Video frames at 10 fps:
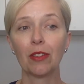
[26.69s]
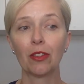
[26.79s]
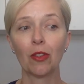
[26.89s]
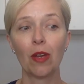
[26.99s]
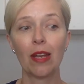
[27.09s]

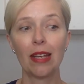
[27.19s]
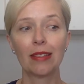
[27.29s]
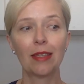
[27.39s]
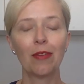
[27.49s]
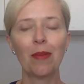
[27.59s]
So it
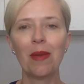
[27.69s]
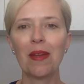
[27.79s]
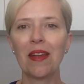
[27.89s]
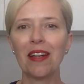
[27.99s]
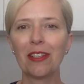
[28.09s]
has given me a
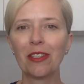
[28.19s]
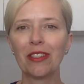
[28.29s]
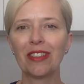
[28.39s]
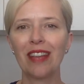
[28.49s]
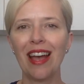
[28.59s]
nudge
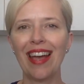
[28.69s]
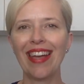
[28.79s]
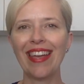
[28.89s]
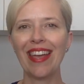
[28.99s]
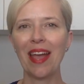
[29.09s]
to
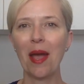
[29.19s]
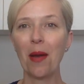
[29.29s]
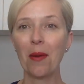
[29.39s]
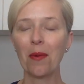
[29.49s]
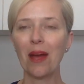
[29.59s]
say,
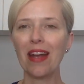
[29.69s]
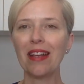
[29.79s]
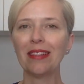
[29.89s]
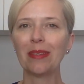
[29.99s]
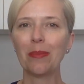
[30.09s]
when
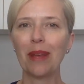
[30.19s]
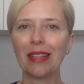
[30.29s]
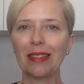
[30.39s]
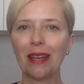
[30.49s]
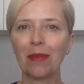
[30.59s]
is the
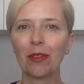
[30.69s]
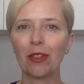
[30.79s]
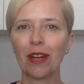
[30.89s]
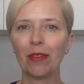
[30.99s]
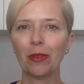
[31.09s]
best time to
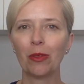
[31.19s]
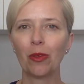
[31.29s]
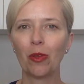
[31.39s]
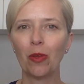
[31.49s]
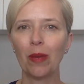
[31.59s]
travel to
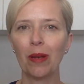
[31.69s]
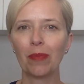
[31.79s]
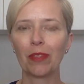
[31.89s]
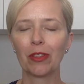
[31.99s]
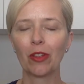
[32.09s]
Cuba?
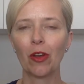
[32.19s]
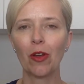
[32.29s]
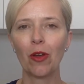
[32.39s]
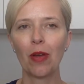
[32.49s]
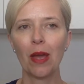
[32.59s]

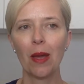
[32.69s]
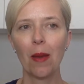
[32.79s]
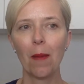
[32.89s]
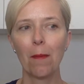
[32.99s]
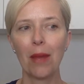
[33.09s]
So
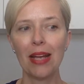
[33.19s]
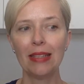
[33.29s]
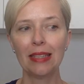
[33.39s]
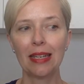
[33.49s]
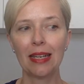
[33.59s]

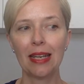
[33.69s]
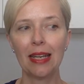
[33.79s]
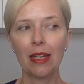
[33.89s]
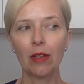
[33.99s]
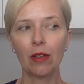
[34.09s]

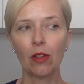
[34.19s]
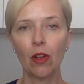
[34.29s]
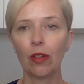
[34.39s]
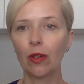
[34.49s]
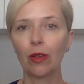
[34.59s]
basically
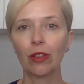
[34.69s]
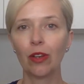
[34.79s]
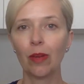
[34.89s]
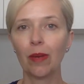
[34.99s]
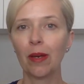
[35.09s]
not
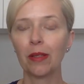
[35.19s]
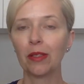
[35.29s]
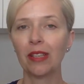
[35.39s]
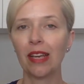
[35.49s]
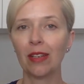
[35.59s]
October
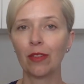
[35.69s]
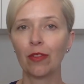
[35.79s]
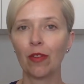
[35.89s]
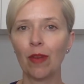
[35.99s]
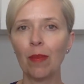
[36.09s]
to the end of
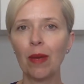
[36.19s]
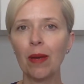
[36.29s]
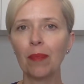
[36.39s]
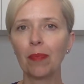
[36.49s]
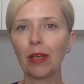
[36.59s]
November,
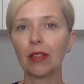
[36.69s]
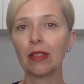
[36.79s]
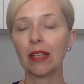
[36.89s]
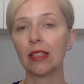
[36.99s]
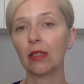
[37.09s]
because
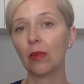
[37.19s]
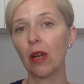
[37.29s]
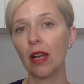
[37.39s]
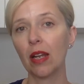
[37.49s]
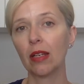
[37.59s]
that is
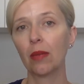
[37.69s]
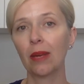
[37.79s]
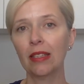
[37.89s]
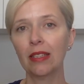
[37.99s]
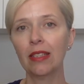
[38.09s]
one the
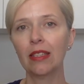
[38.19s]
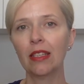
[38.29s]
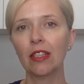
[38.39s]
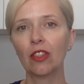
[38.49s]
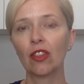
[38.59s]
wet
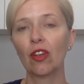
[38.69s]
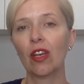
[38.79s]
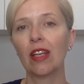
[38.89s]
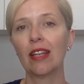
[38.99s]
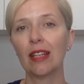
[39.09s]
season, so
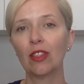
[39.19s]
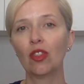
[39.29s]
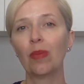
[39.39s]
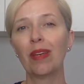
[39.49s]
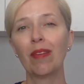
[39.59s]
it tends
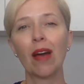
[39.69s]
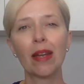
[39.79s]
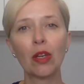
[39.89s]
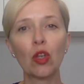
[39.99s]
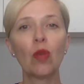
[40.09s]
to be
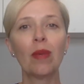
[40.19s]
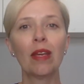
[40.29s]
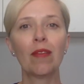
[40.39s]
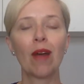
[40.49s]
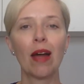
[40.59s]
rather
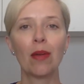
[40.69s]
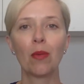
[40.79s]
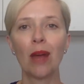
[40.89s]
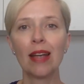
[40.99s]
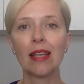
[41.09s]
humid, rather
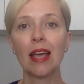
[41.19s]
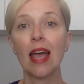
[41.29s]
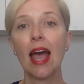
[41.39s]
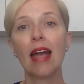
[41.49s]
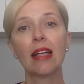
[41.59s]
wet,
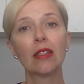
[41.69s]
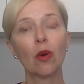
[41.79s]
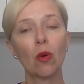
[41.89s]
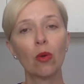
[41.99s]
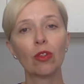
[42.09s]
and it's
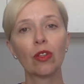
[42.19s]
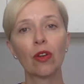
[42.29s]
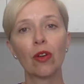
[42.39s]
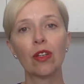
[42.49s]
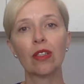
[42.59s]

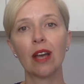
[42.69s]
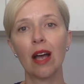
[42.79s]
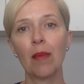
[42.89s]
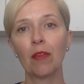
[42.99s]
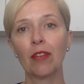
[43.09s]
also the
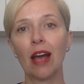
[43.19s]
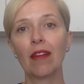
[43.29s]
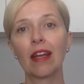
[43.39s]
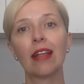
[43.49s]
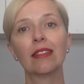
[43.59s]
time of the
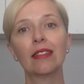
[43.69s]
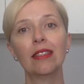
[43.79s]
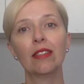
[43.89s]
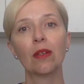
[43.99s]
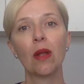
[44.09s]
hurricane
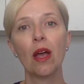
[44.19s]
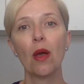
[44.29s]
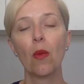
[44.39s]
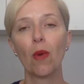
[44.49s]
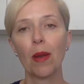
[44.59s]
season
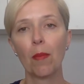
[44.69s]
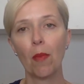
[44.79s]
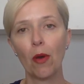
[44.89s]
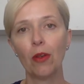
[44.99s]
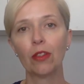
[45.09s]
when
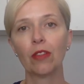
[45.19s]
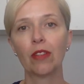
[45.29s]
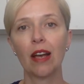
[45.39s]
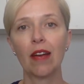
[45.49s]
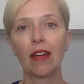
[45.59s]
most of
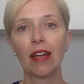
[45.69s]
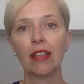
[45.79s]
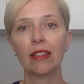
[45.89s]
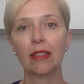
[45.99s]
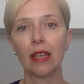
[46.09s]
the
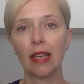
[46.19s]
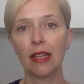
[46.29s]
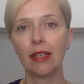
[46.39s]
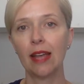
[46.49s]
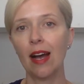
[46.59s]
hurricanes
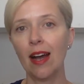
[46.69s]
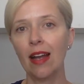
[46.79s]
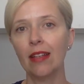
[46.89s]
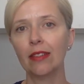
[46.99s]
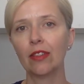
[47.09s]
hit the
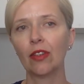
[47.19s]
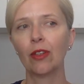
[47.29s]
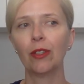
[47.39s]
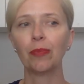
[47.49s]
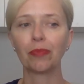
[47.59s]
island.
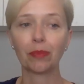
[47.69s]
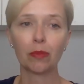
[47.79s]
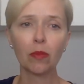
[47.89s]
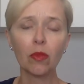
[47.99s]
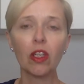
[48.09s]
So
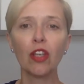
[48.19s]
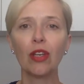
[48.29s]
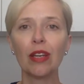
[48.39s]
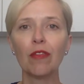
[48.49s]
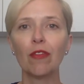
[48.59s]

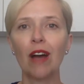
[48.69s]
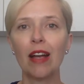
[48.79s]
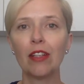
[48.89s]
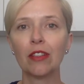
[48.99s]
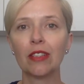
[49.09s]
you can
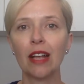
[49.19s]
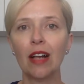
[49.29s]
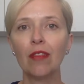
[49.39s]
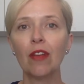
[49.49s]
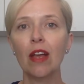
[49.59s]
find
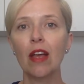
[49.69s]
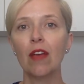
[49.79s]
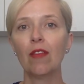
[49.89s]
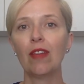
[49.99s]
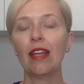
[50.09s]
yourself
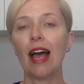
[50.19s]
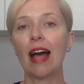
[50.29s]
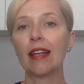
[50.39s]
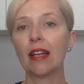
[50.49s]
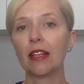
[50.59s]

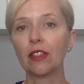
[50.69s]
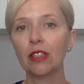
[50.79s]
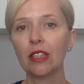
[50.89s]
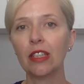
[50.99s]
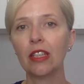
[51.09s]
without
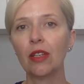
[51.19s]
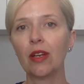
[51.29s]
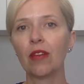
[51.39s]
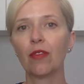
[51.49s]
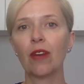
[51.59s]
electricity, you
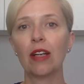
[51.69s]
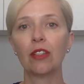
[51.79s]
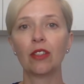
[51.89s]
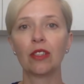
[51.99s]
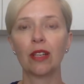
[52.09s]
can
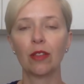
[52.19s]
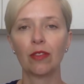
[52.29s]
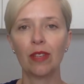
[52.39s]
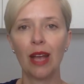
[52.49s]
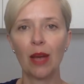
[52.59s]
find yourself
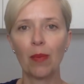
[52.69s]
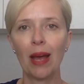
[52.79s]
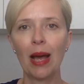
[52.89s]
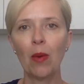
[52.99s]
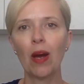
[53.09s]
without
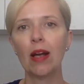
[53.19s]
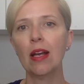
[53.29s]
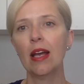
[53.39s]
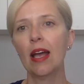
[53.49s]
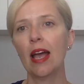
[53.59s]
power,
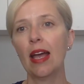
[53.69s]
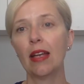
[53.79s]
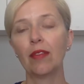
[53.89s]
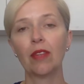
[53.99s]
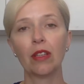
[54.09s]

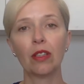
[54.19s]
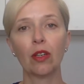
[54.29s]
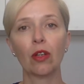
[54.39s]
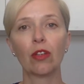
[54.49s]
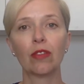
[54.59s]
and if there is a
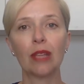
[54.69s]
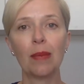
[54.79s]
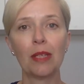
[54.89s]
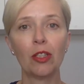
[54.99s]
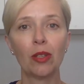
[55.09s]
lot of
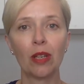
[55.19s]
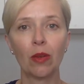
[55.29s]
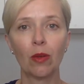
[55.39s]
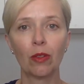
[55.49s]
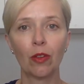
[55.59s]
damage, you can
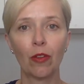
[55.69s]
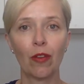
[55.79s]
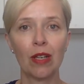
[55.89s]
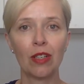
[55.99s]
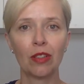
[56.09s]
also
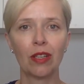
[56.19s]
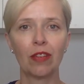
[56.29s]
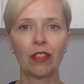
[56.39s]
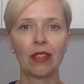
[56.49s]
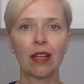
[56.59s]
find
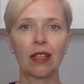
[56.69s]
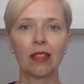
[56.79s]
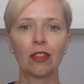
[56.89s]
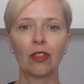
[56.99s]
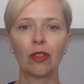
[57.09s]
yourself stuck
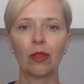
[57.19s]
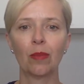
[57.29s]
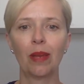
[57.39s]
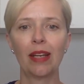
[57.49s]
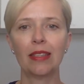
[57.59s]
in certain
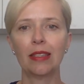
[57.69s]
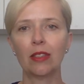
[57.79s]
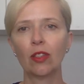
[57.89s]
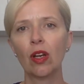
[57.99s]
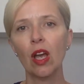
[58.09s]

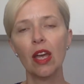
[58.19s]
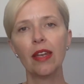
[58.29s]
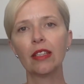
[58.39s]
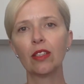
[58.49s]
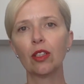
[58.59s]
places. So
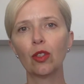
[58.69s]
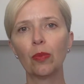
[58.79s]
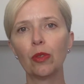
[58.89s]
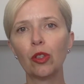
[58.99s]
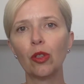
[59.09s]
that's not to
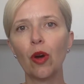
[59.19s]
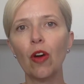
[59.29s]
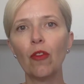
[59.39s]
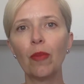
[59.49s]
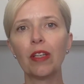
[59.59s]
put you
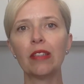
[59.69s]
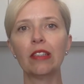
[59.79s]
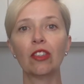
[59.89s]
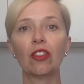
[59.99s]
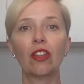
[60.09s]
off, but it
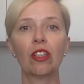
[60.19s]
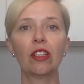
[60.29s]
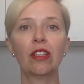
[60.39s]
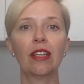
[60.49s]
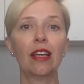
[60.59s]
is
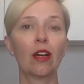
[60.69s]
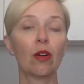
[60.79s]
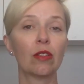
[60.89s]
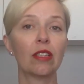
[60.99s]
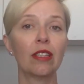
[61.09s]
certainly a
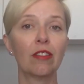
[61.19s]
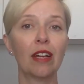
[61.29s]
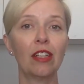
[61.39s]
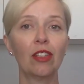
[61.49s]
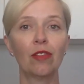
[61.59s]

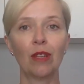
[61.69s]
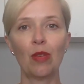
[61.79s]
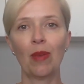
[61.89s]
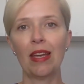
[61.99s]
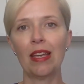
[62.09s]
consideration when
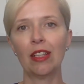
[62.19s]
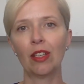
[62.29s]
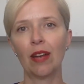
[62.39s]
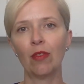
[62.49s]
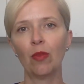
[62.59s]
you're making
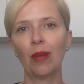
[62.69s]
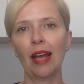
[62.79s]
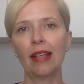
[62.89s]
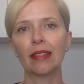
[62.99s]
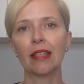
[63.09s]
travel
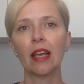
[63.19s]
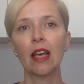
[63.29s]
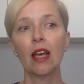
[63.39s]
plans.